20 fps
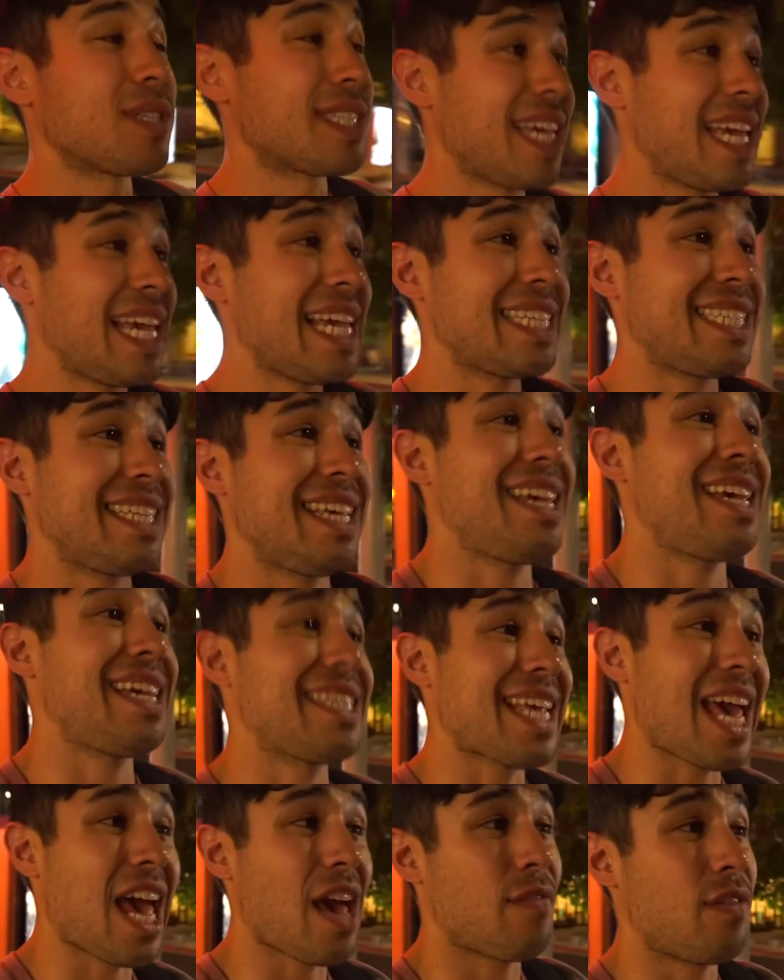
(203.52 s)
It's easy,
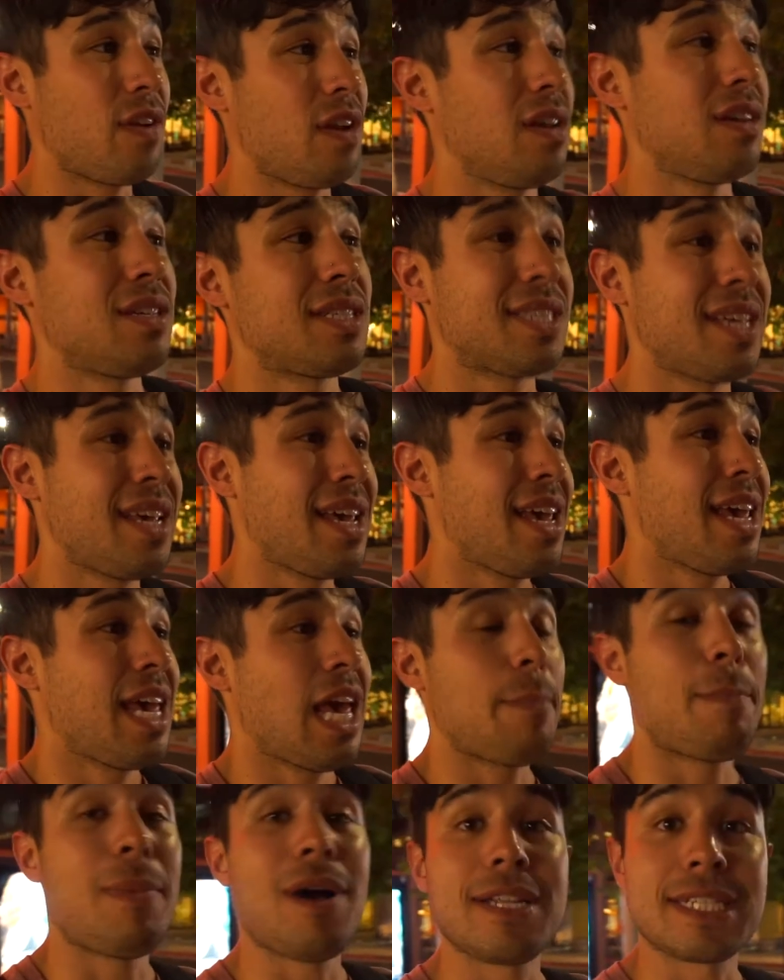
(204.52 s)
it's effortless,
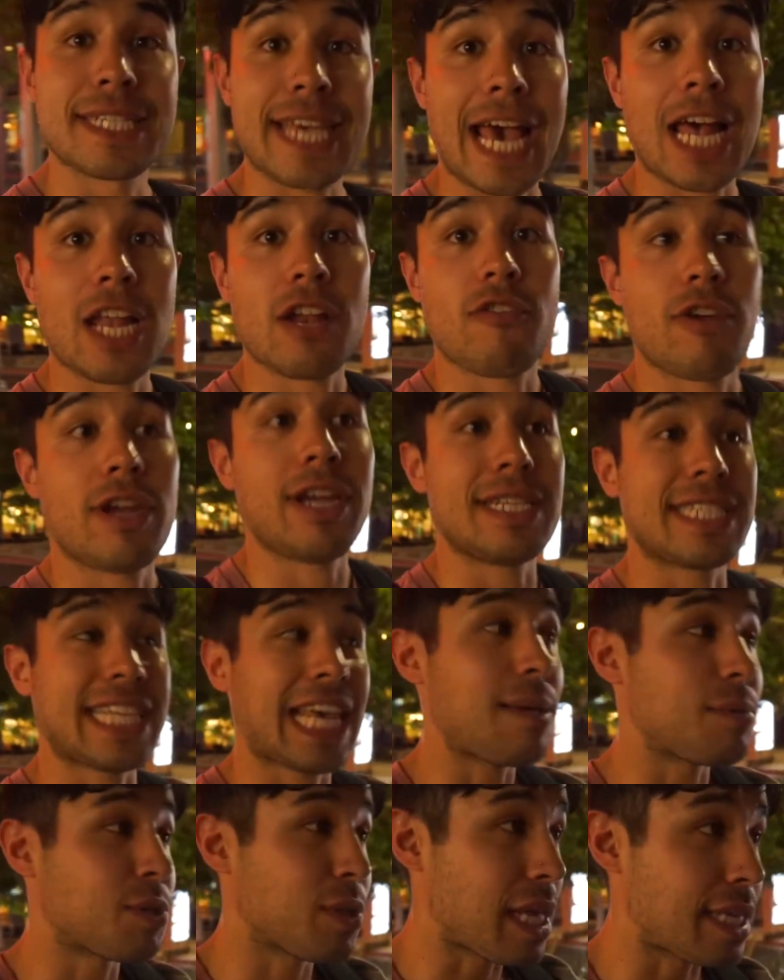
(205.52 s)
it burns calories,
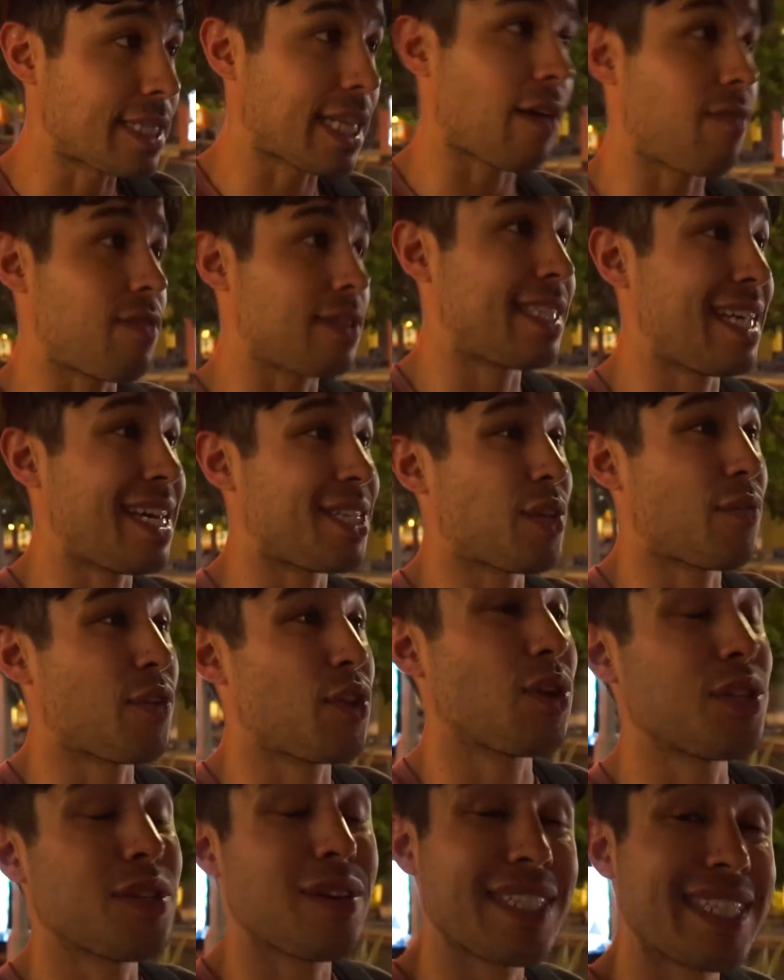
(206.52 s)
keeps you in that deficit. So if
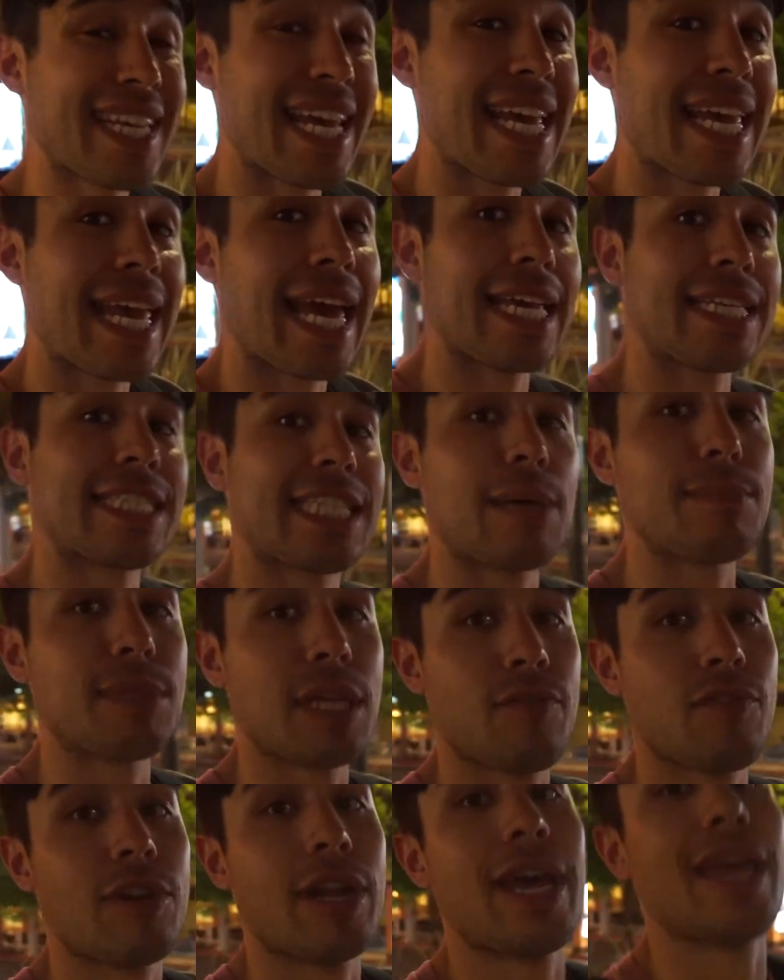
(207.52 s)
you're not doing 10K steps
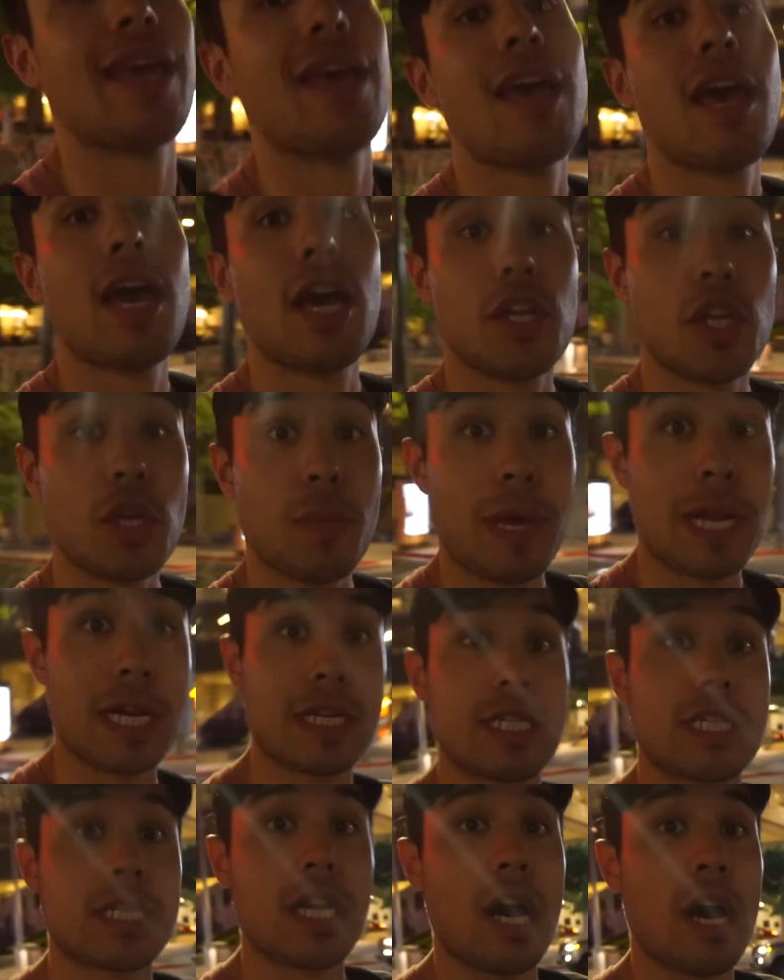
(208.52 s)
every day, you
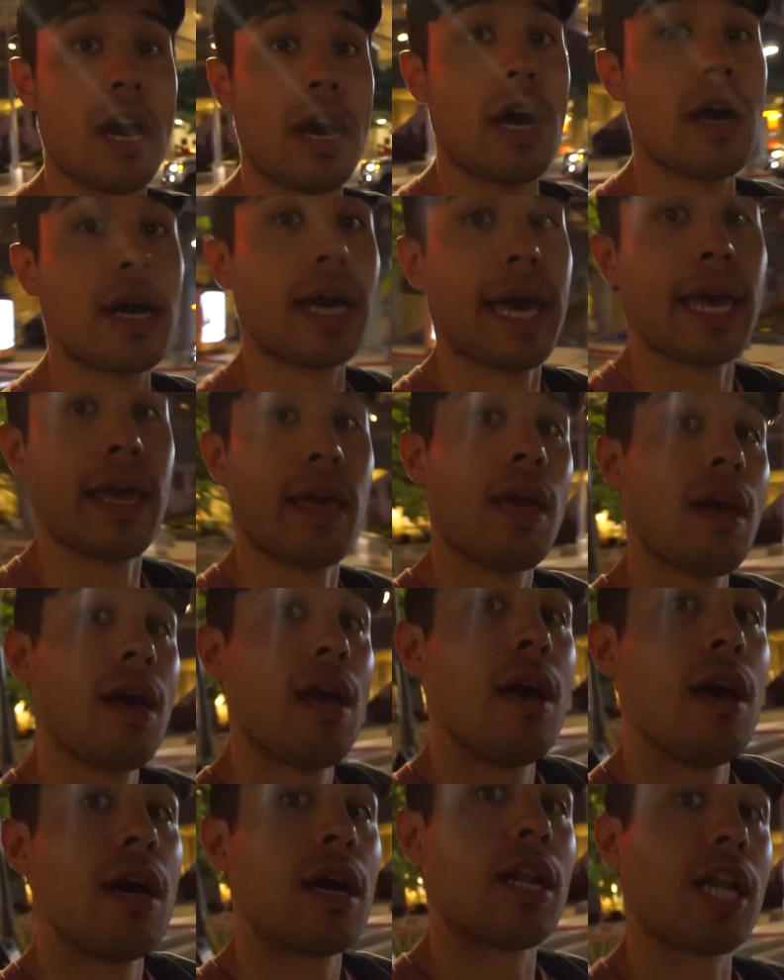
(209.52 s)
better start. Okay,
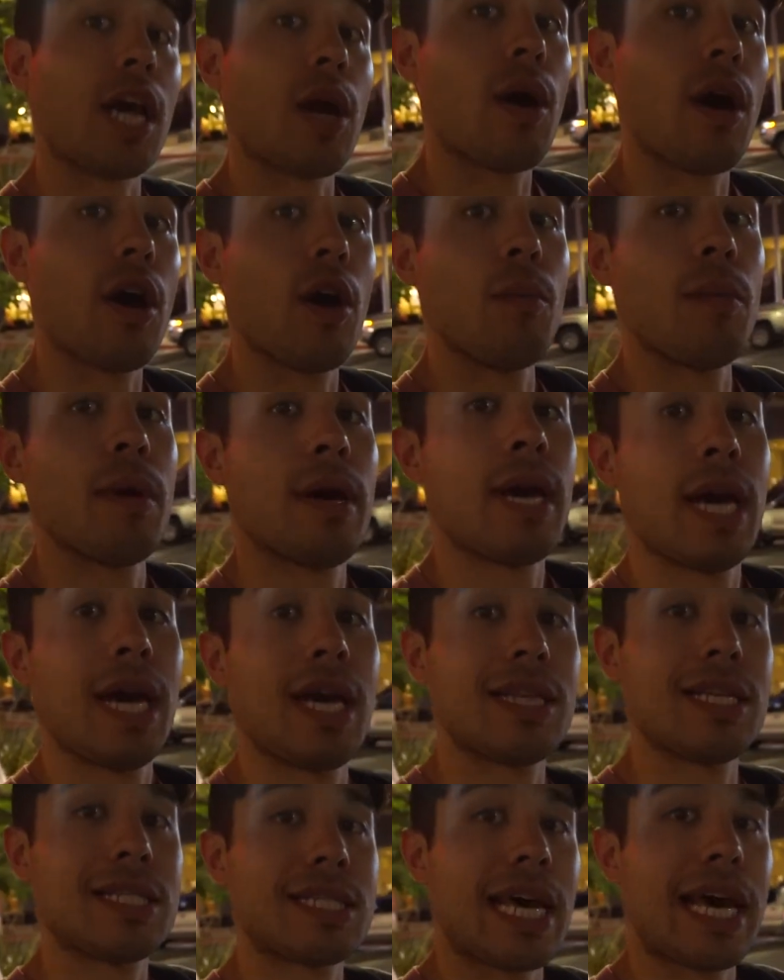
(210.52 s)
gonna go home,
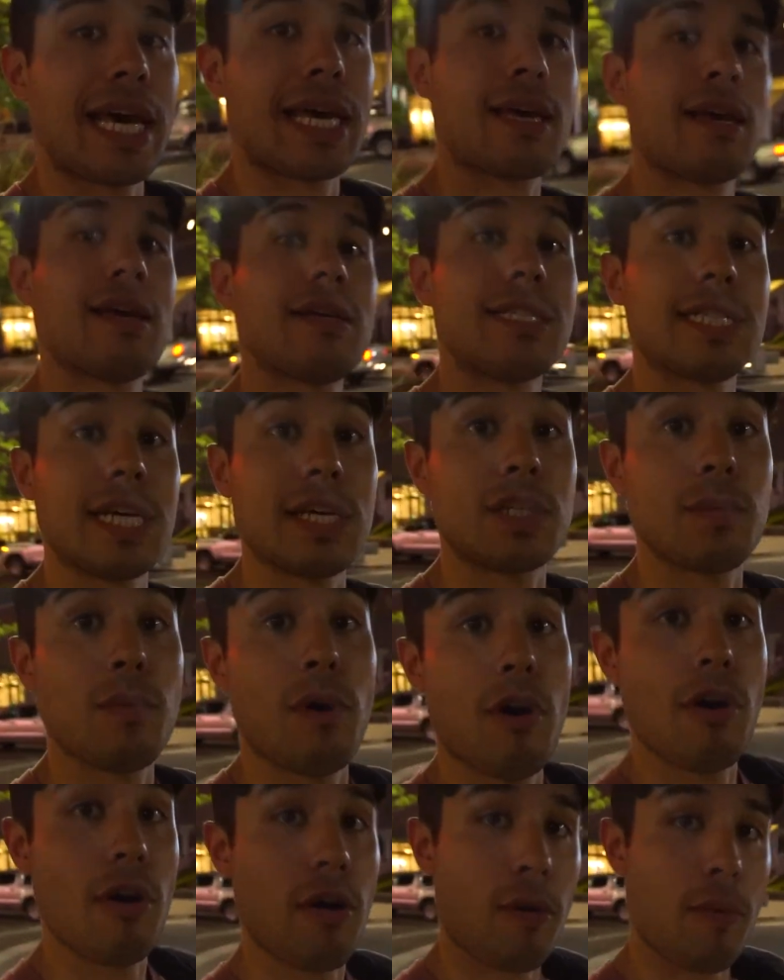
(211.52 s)
hit the sack, see you
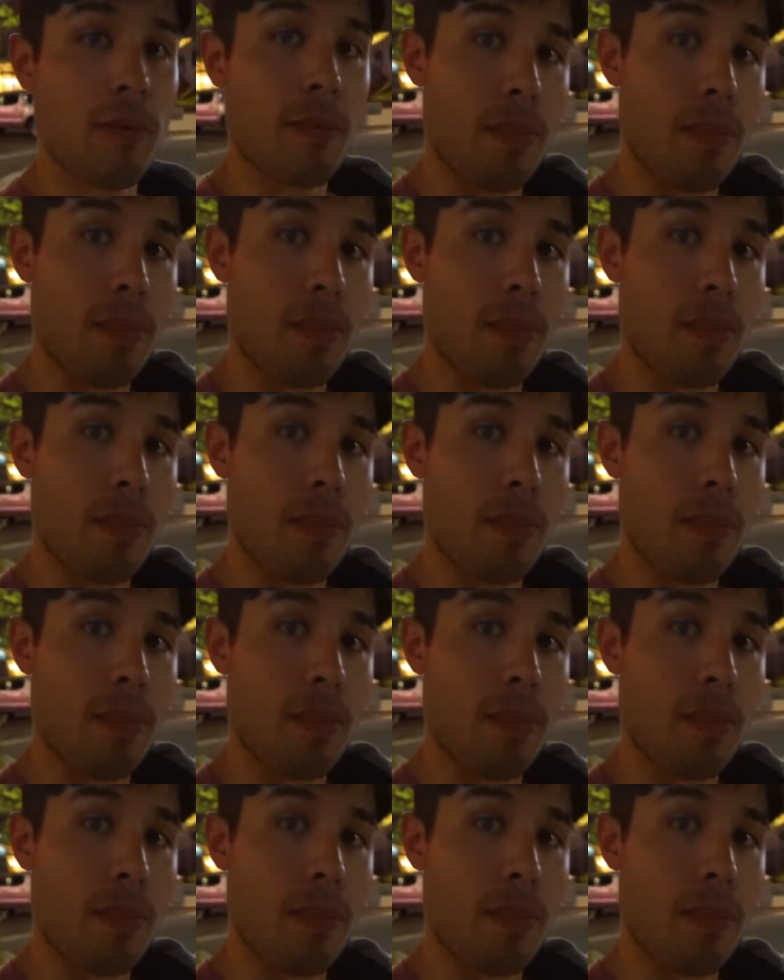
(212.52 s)
tomorrow.